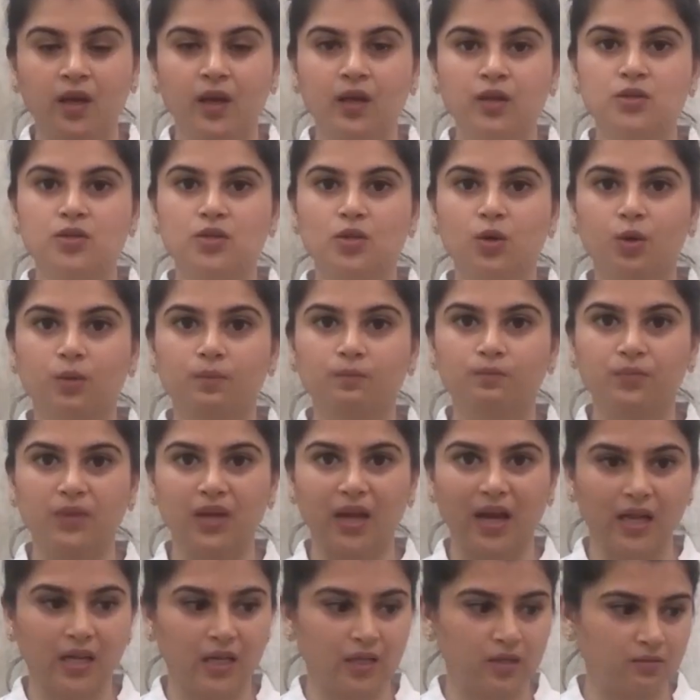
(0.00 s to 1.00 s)
So
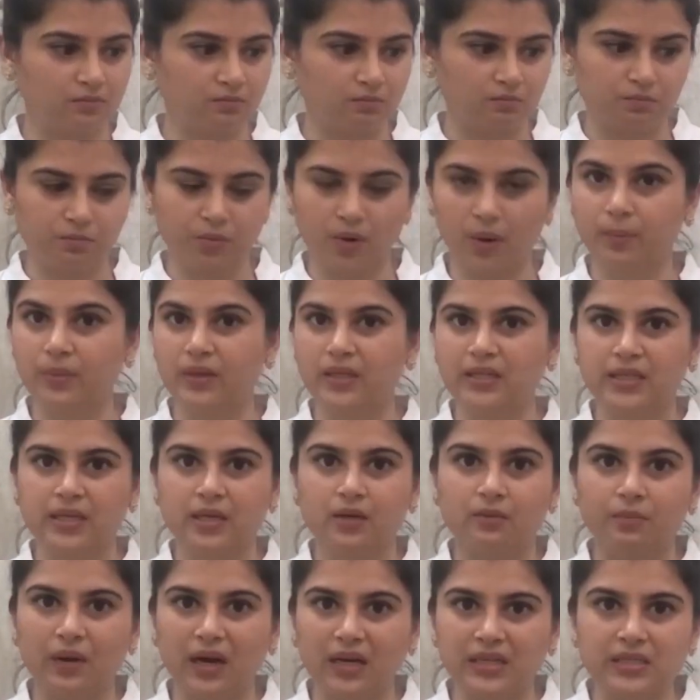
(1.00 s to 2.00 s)
I'll probably take a
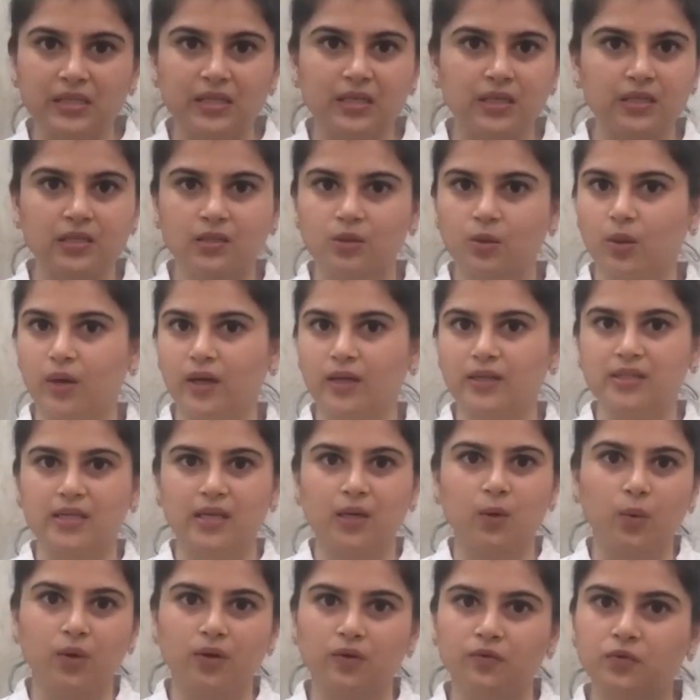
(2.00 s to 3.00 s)
basket, or I'll
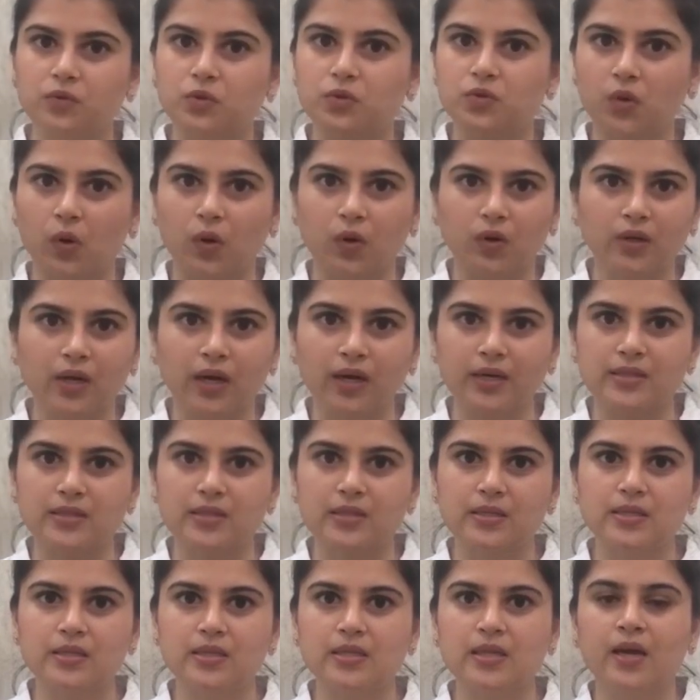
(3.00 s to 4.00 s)
take one of those
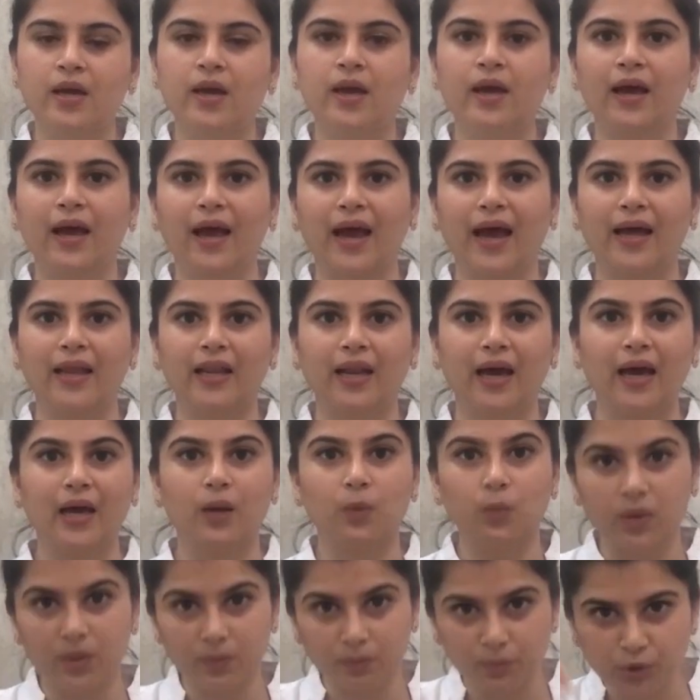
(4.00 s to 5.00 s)
organizers, and I
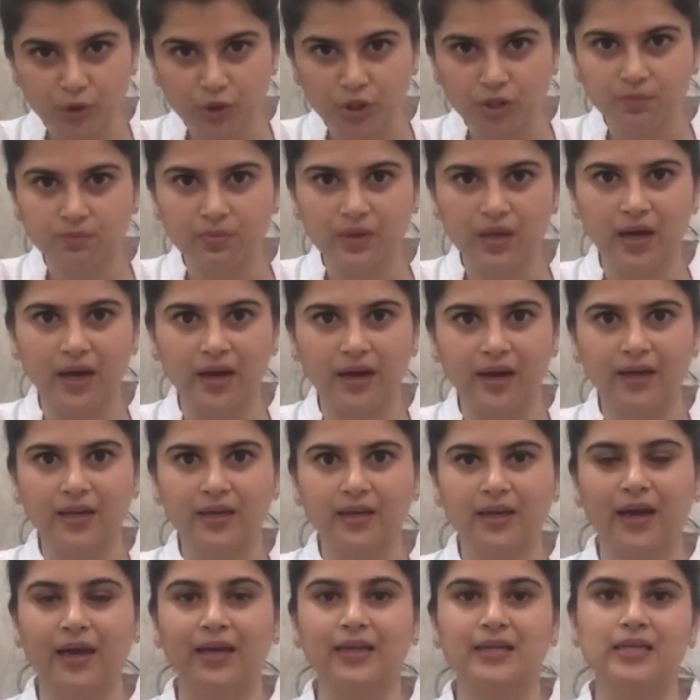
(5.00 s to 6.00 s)
will push it behind
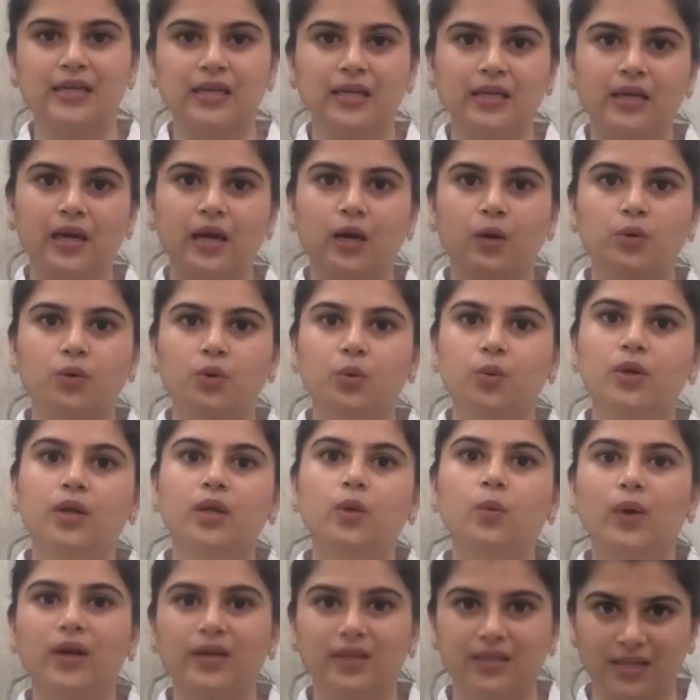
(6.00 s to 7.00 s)
and take it out only
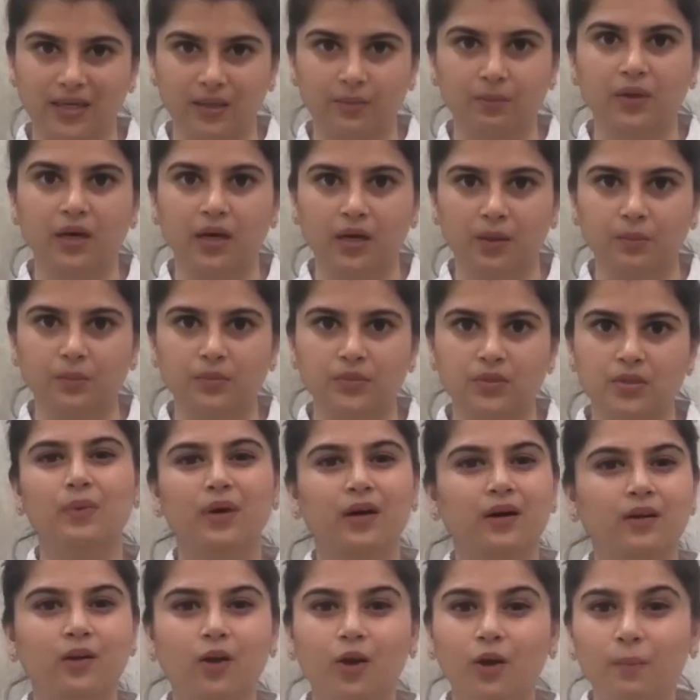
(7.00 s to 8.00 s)
when time comes.
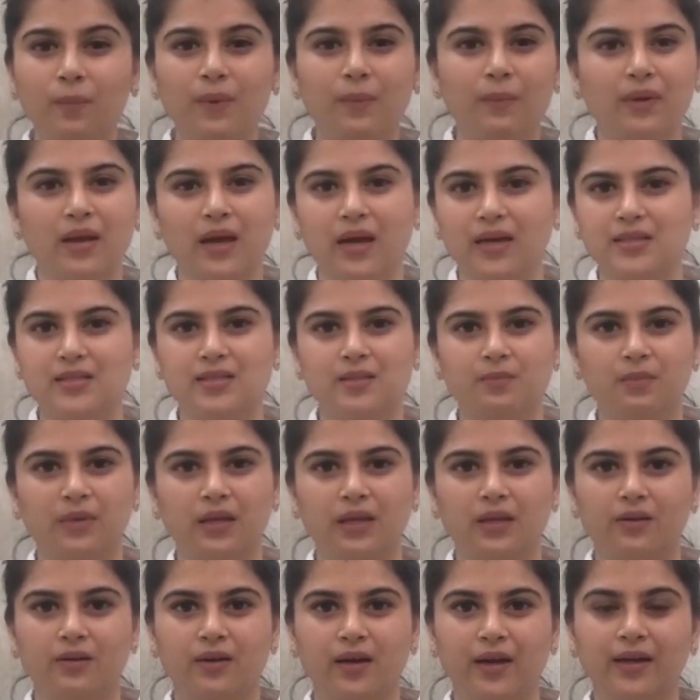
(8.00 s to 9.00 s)
A lot of people ask
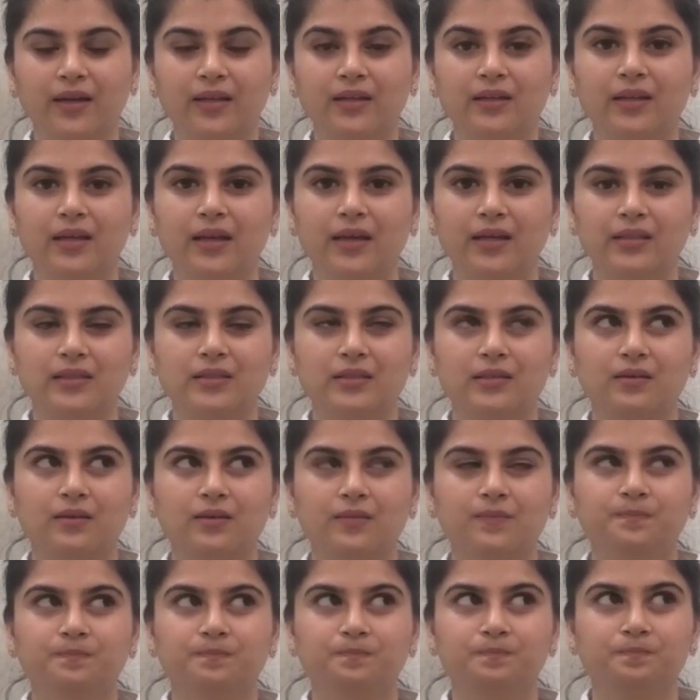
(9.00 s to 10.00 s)
me, right, that
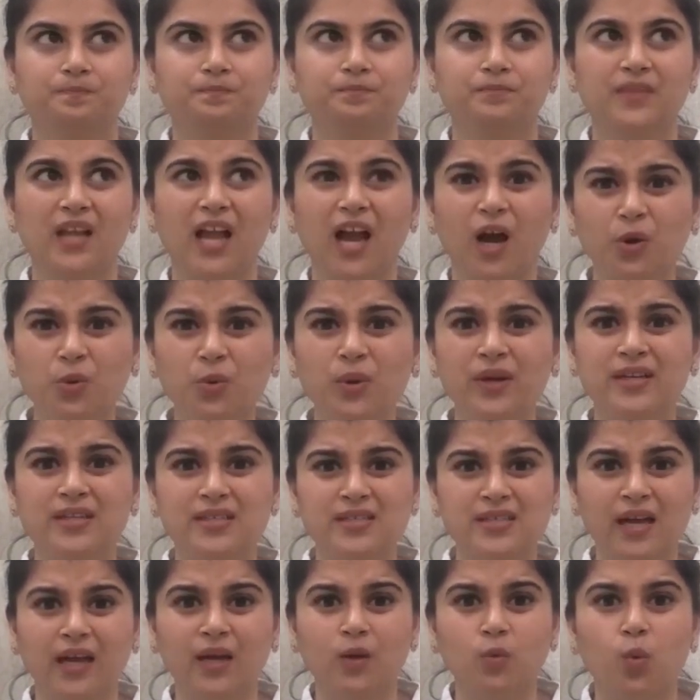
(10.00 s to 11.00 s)
how do I
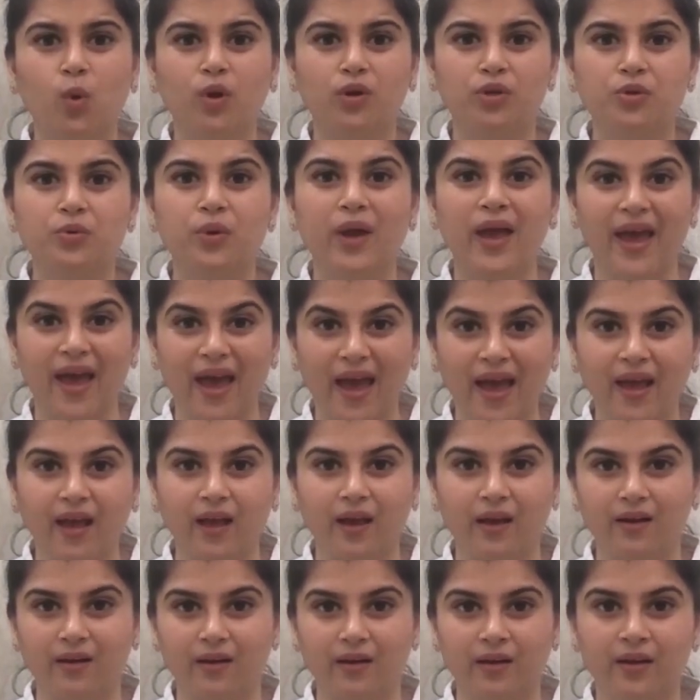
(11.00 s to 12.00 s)
decide what to
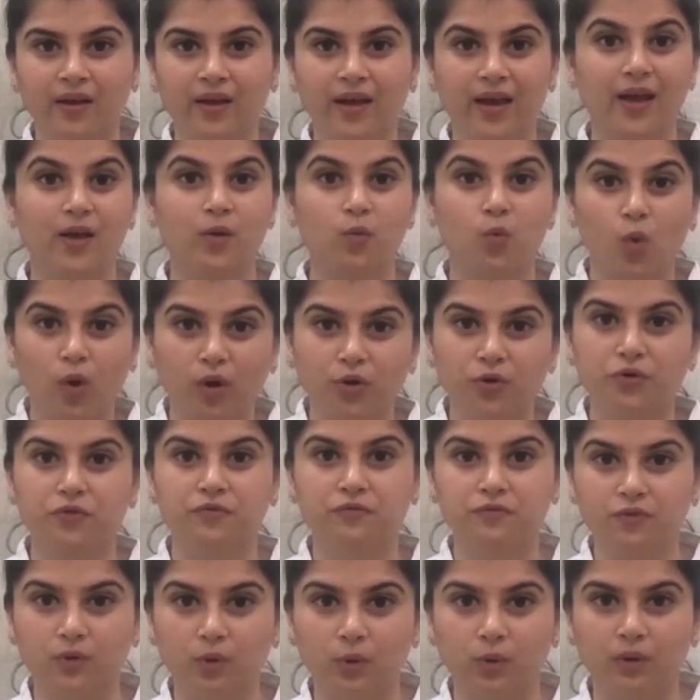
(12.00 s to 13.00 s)
hang and what to
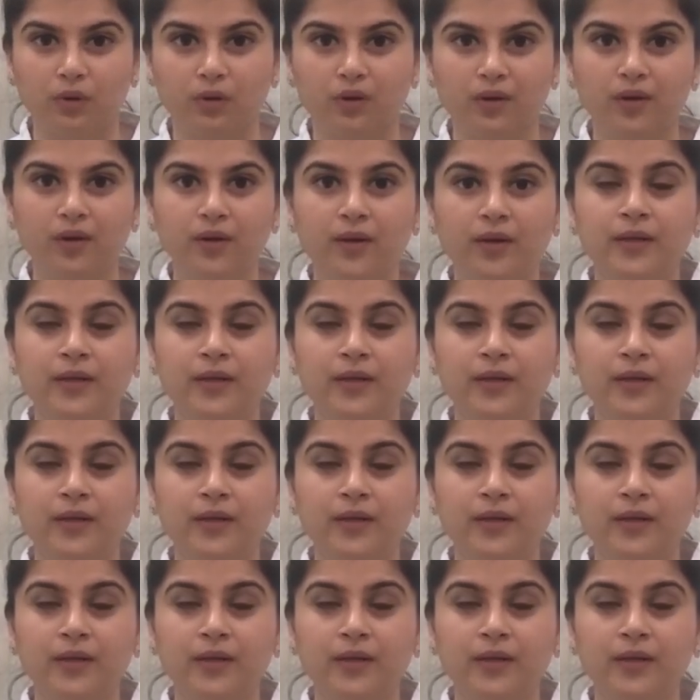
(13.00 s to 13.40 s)
fold?